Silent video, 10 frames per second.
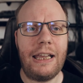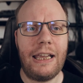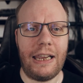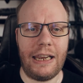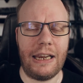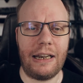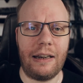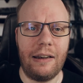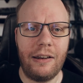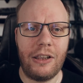
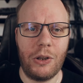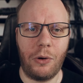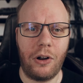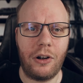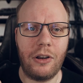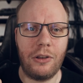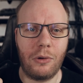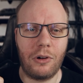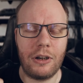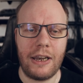hear
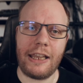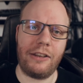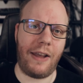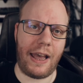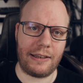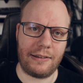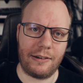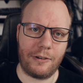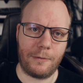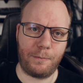your native
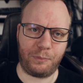accent.